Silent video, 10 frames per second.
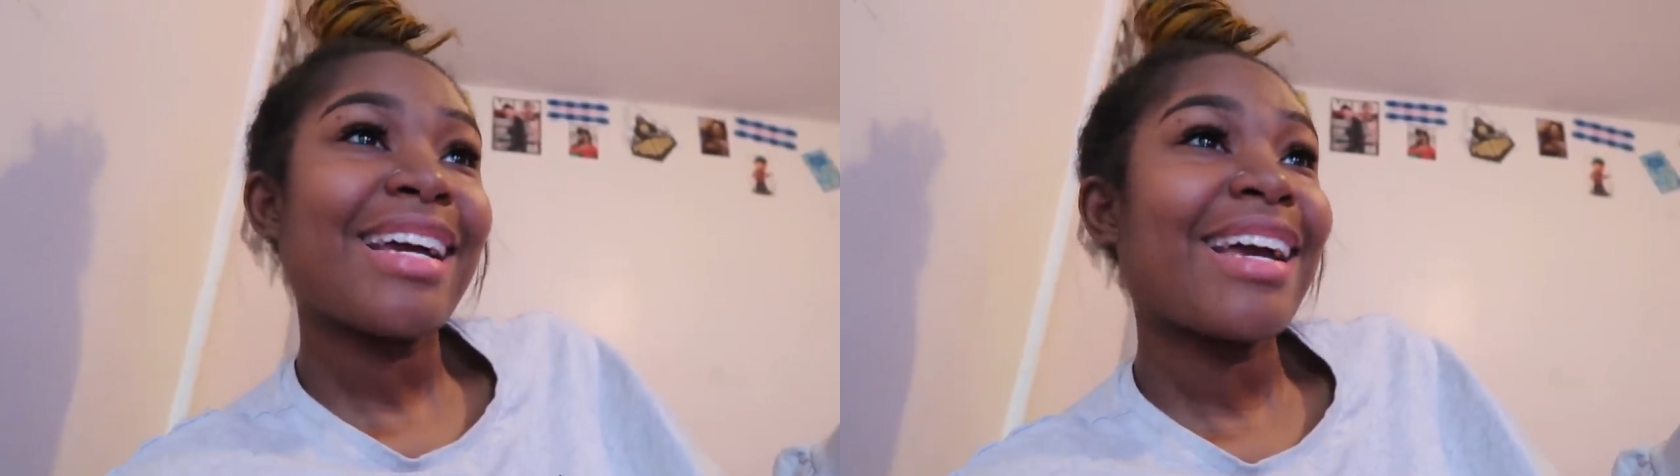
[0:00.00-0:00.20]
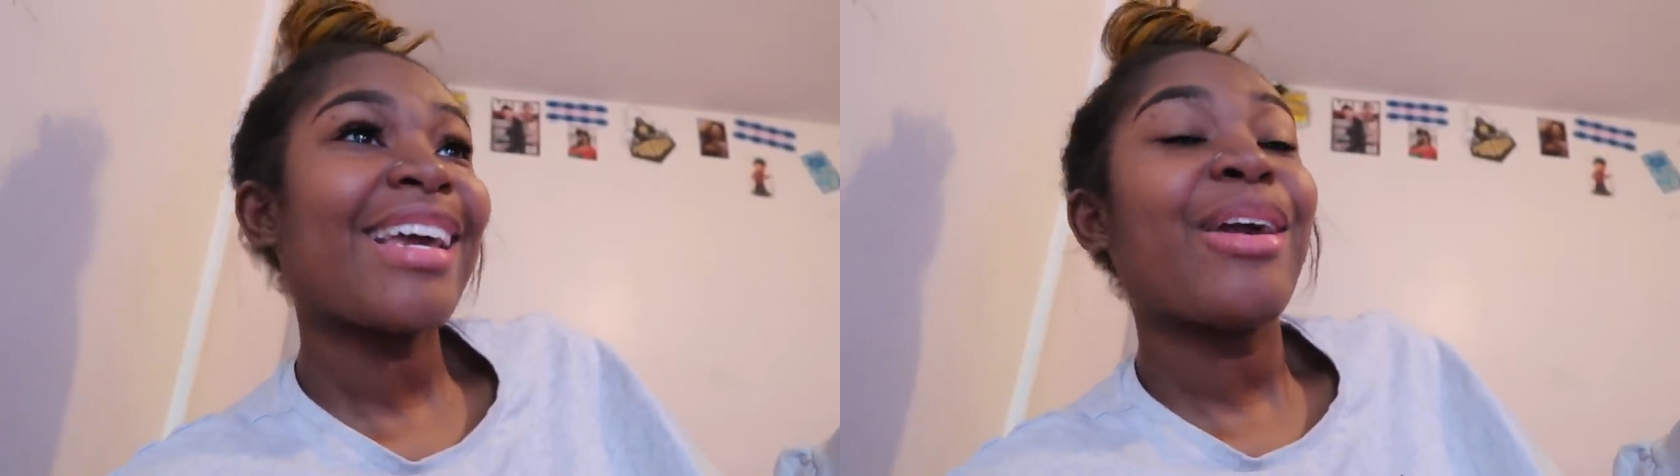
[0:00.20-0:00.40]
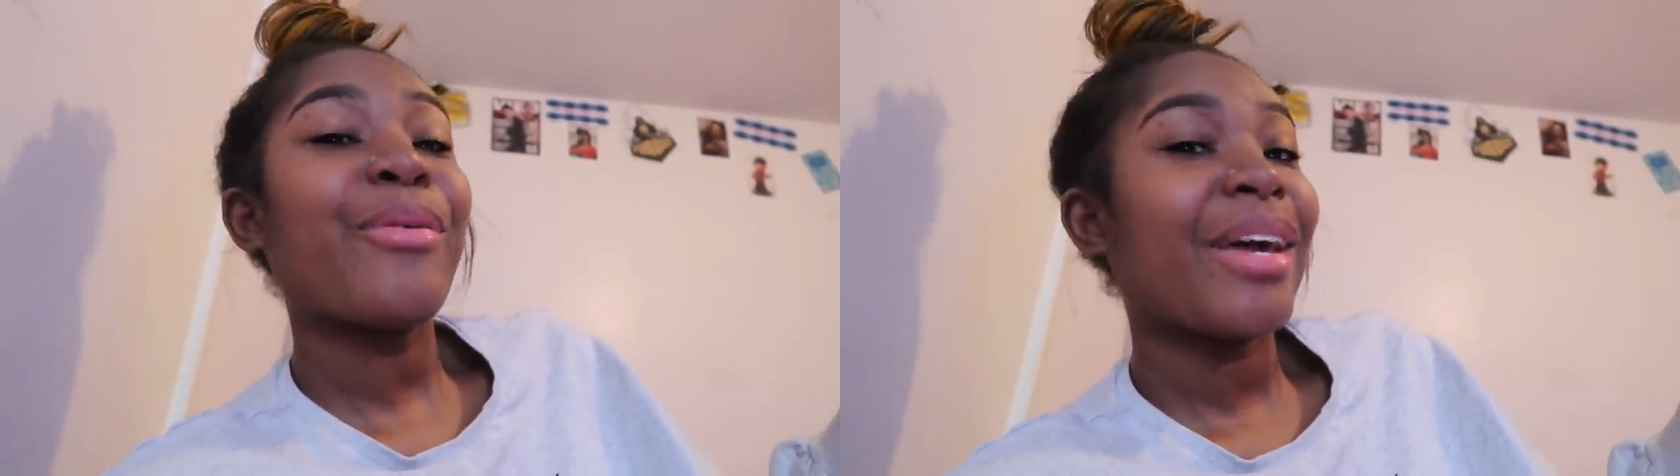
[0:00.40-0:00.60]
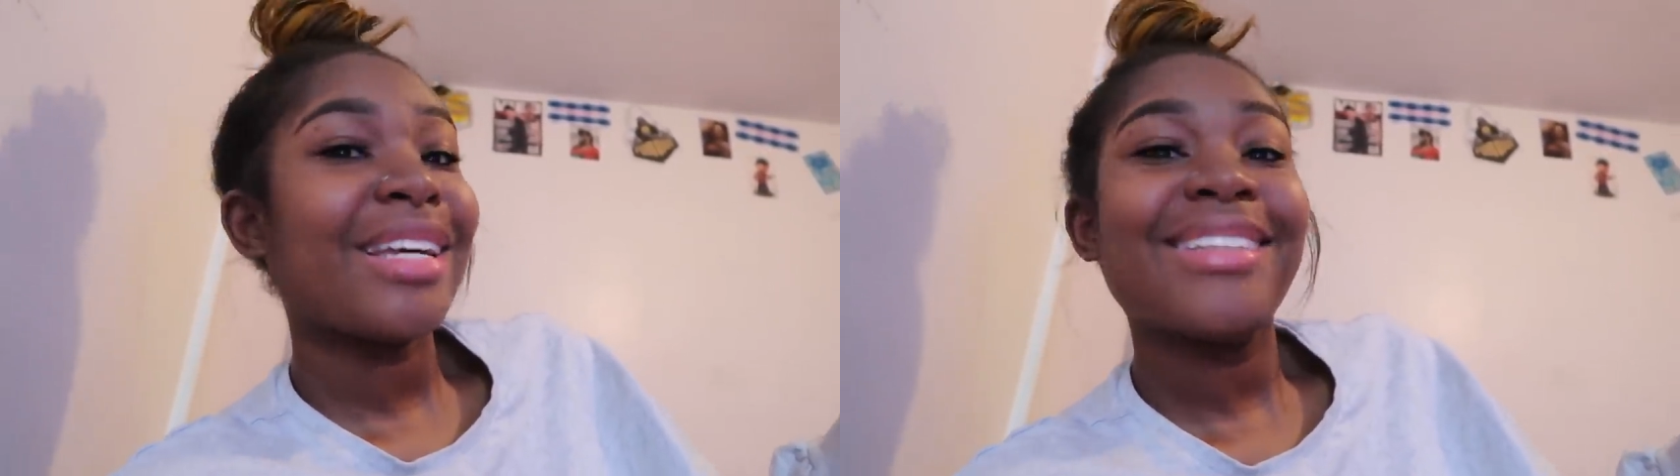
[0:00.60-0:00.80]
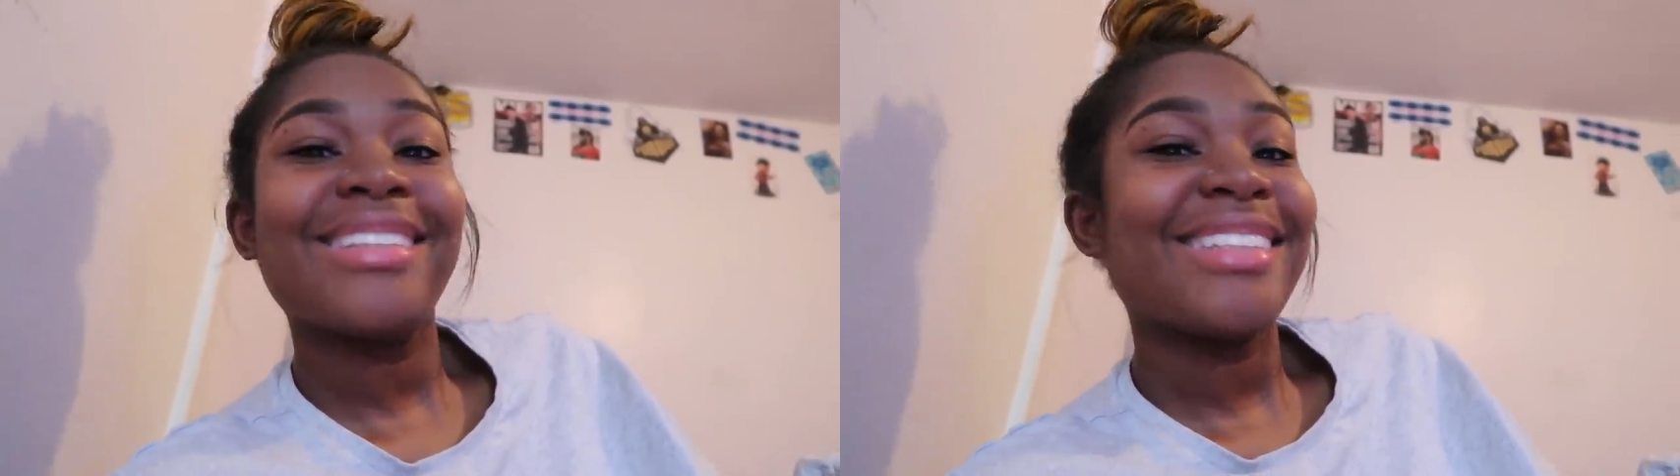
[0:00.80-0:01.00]
Like, I can't
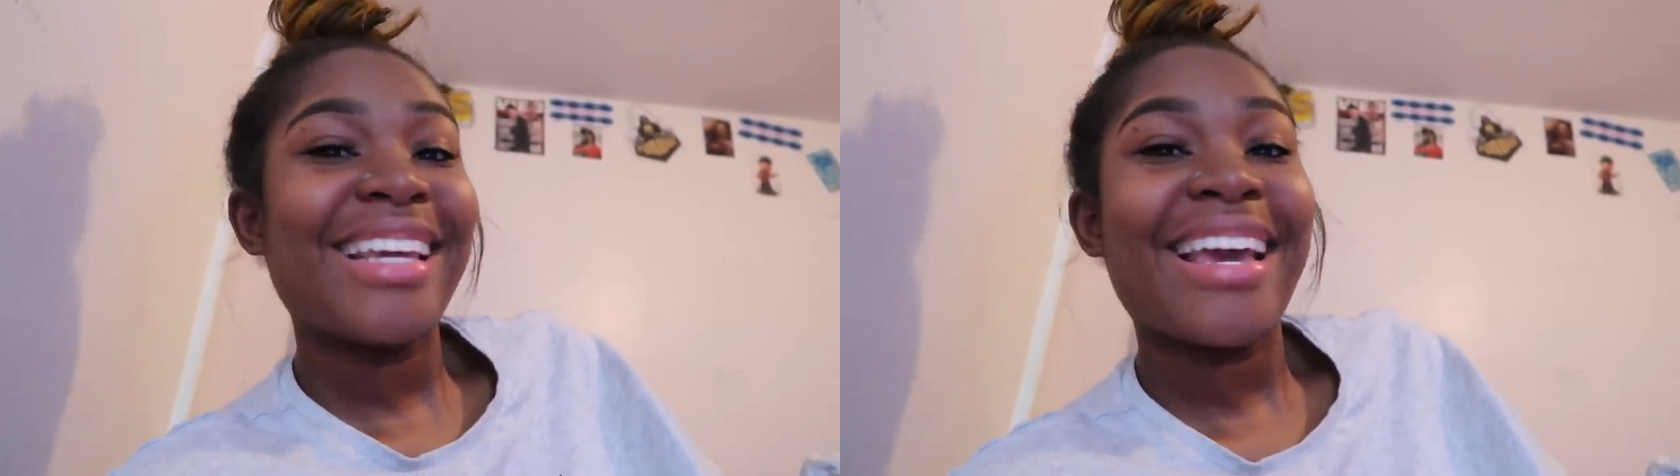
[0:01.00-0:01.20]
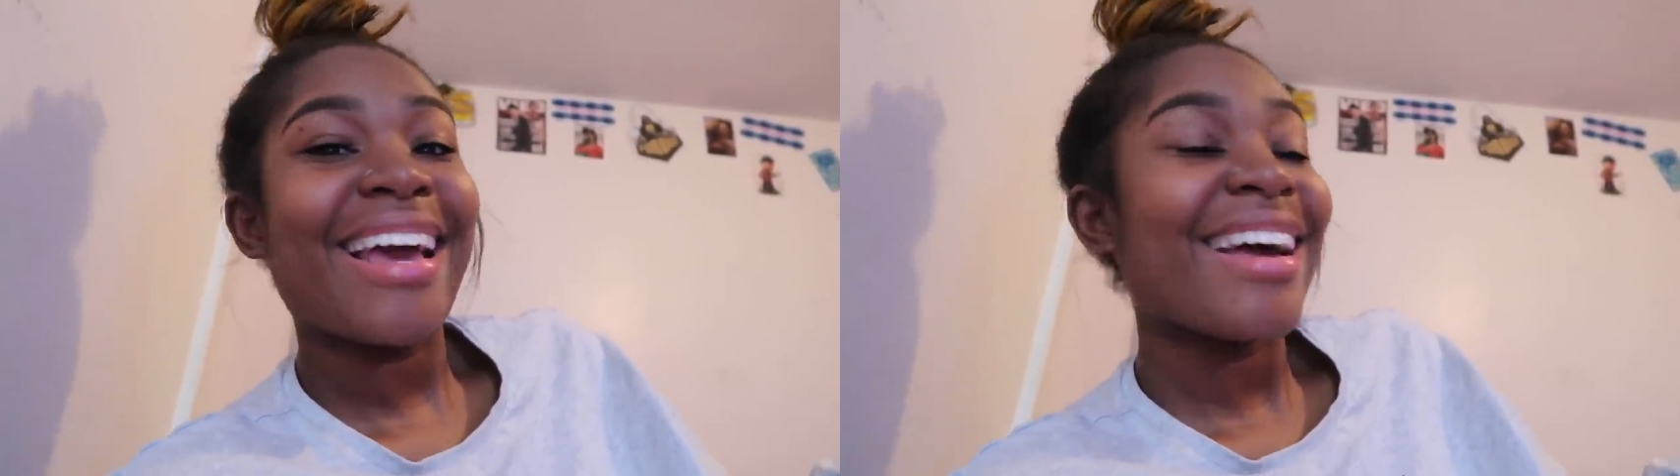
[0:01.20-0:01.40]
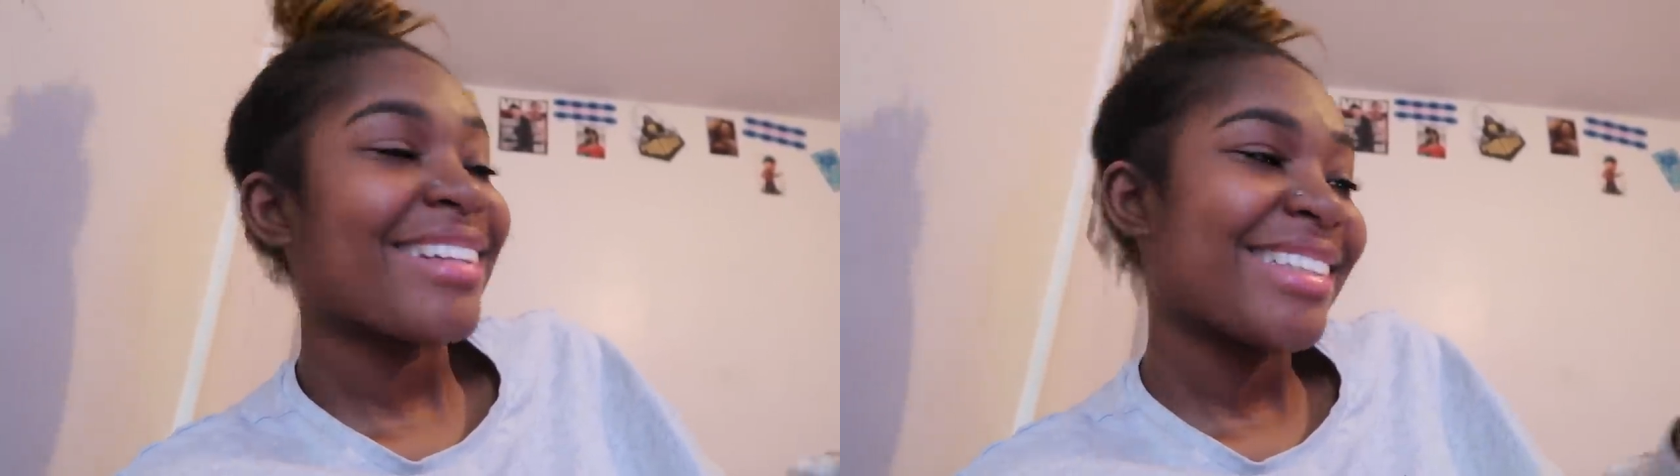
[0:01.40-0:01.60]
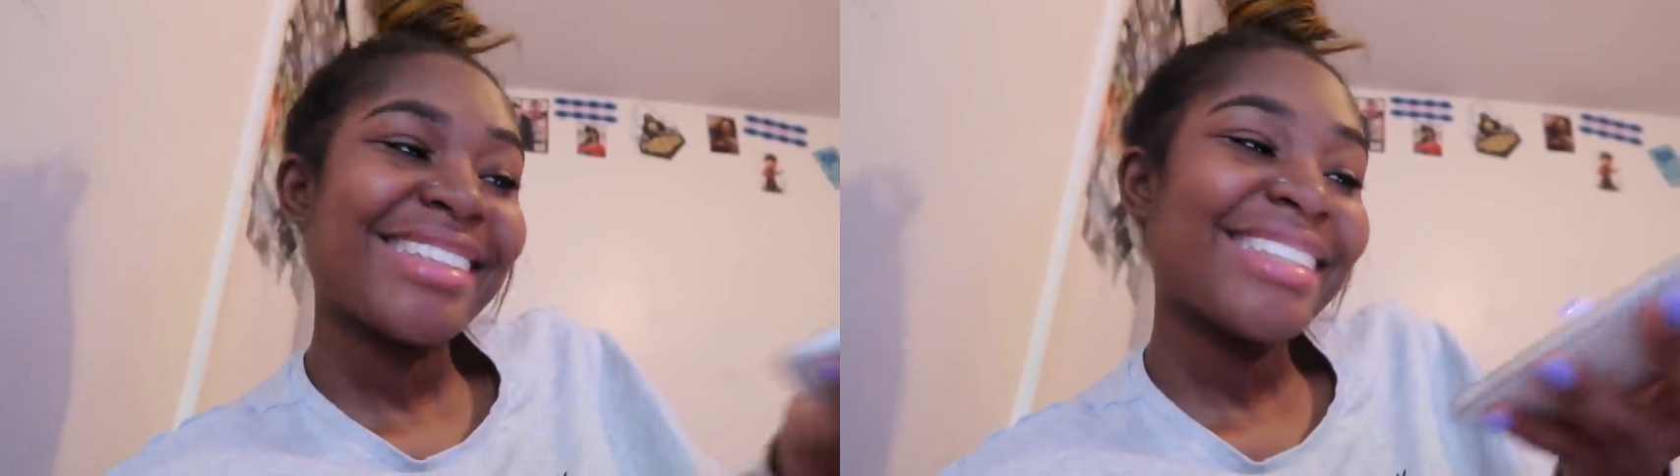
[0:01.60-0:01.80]
wait. Yeah.